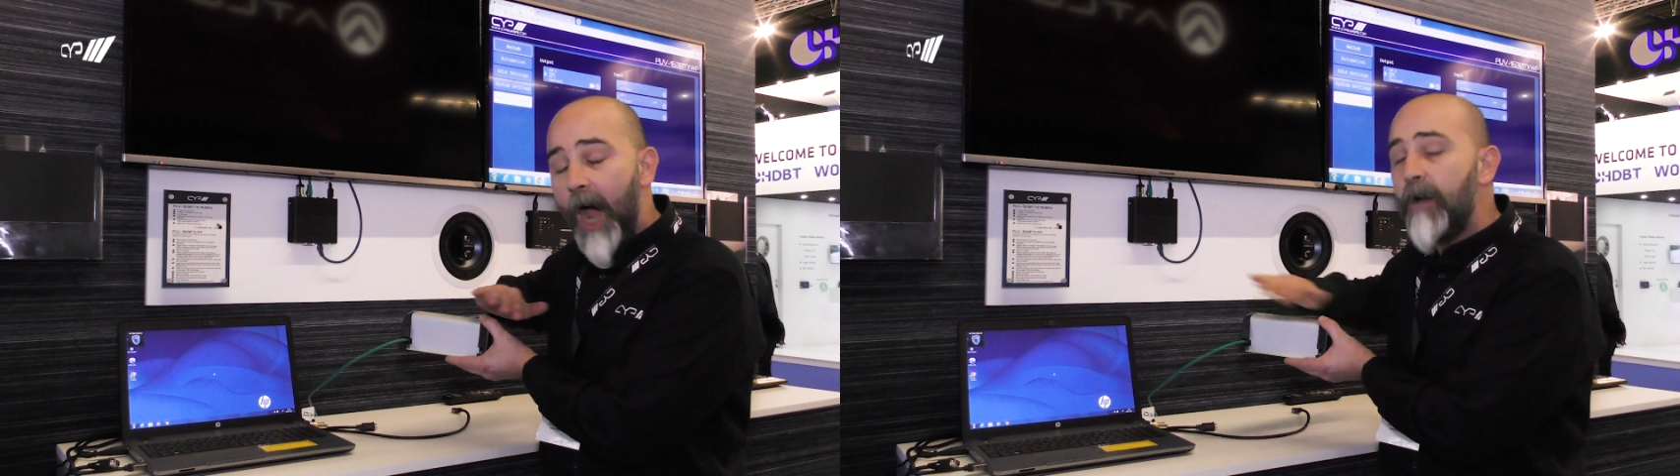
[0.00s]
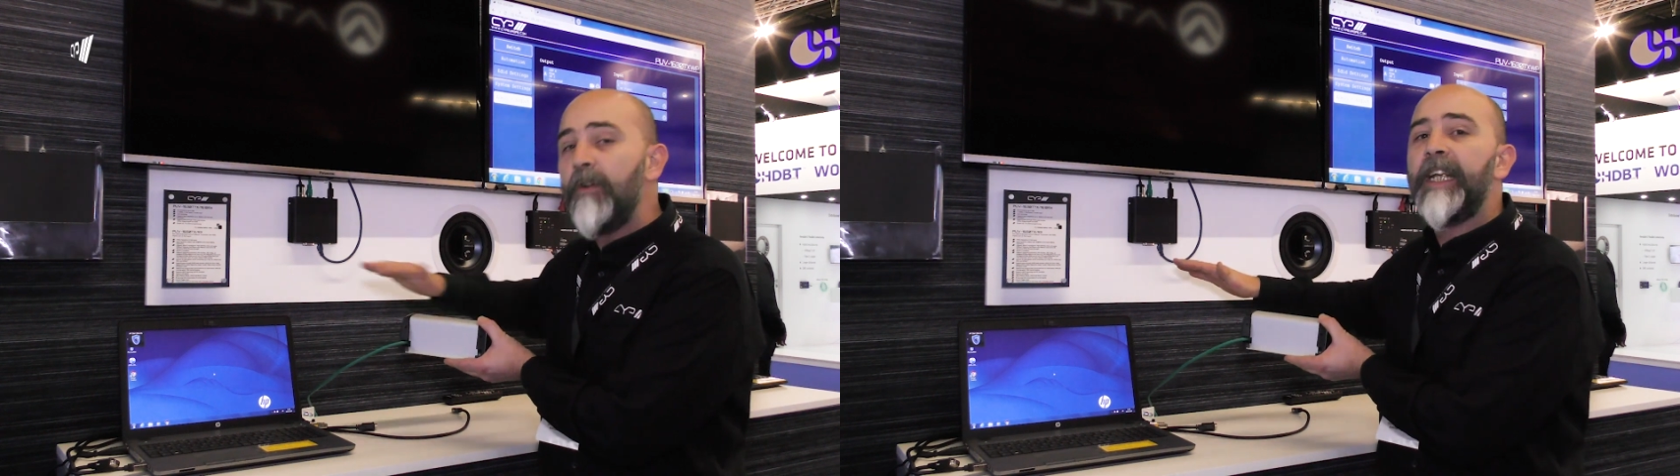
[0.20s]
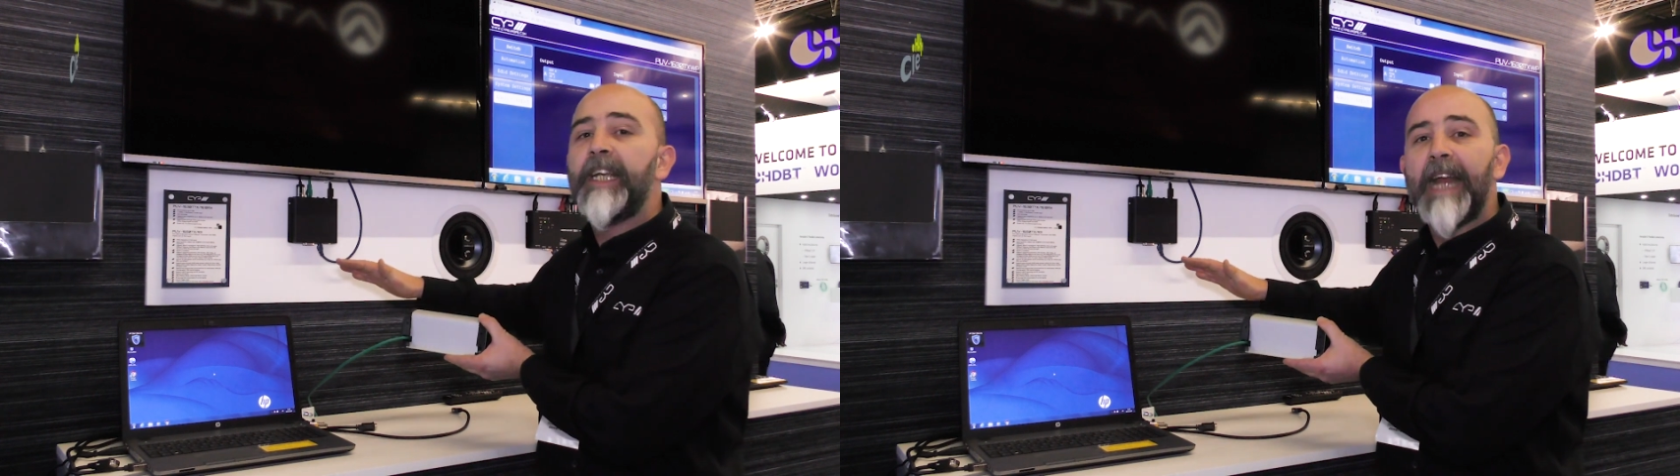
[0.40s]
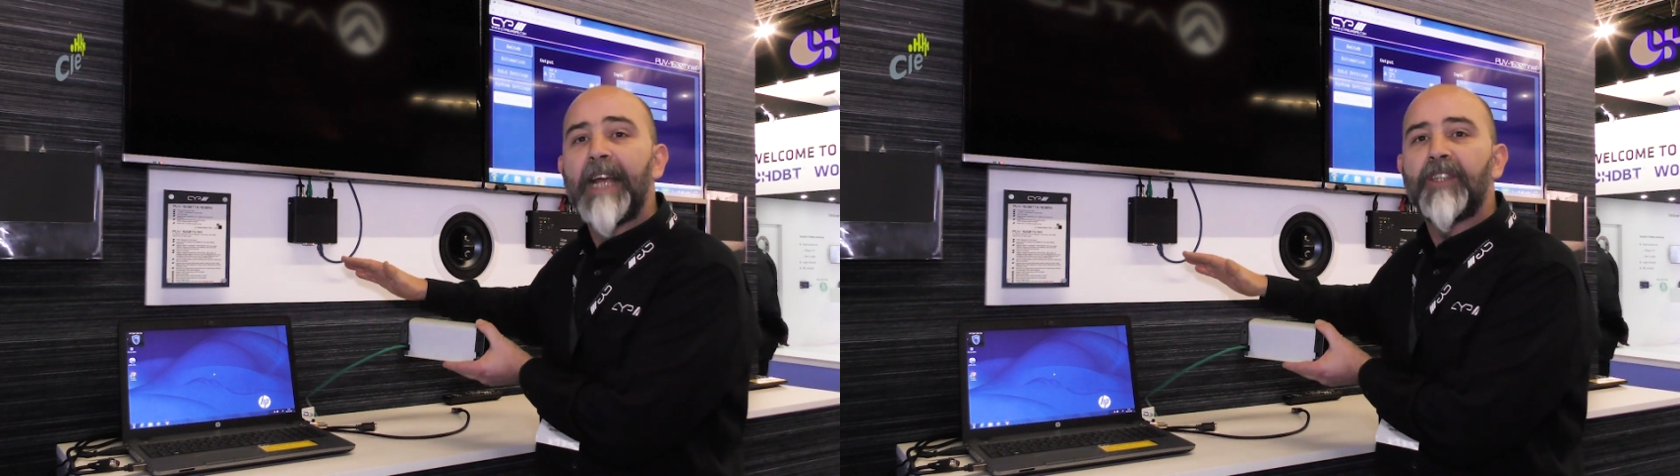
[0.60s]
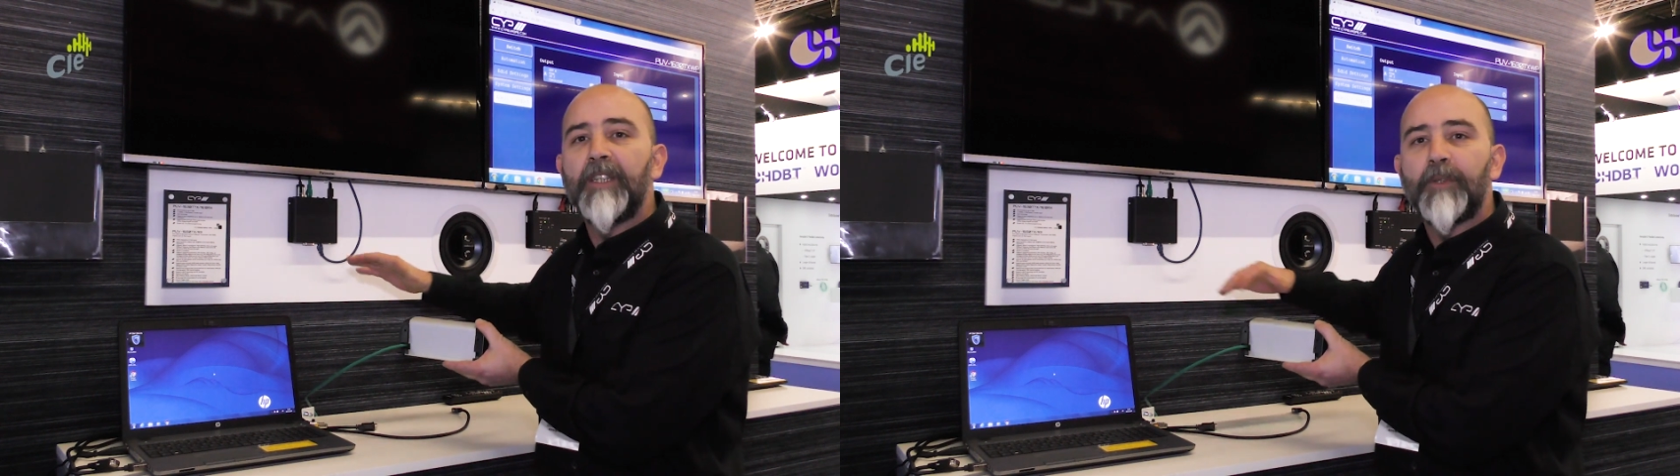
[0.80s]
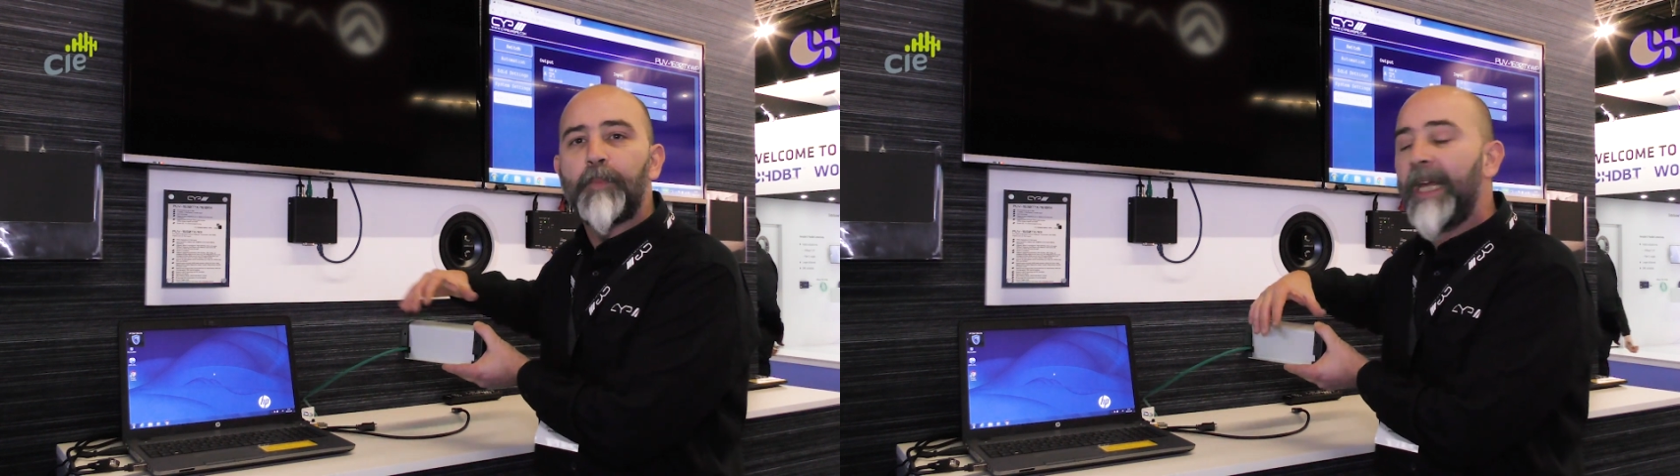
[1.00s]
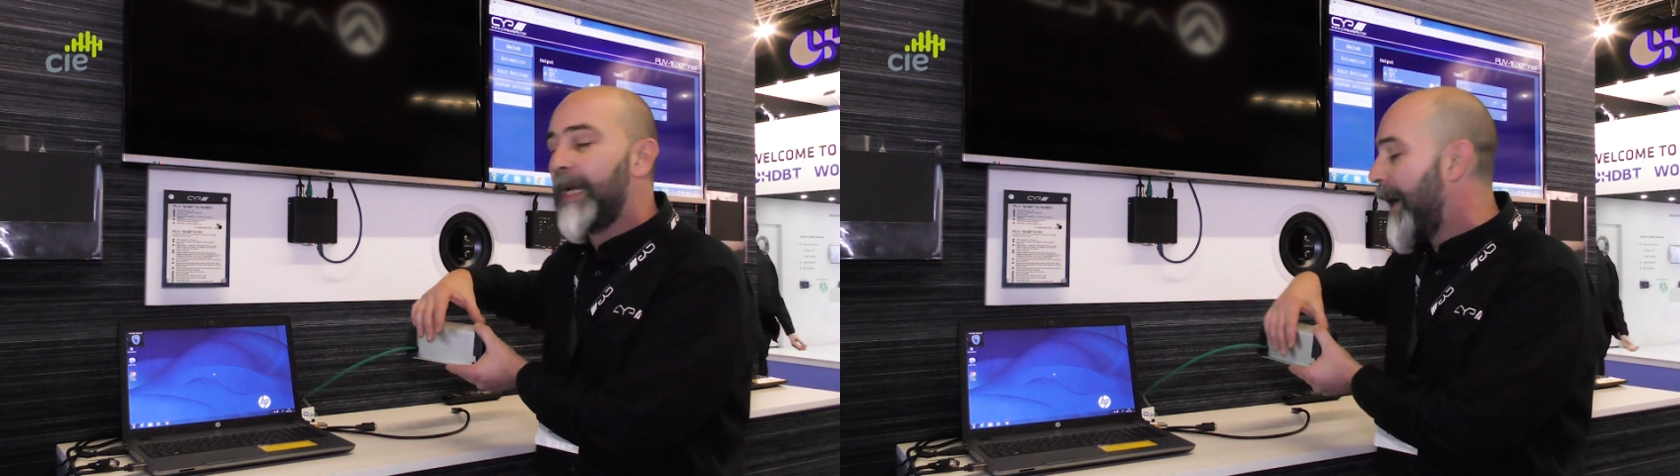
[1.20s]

only connection that's being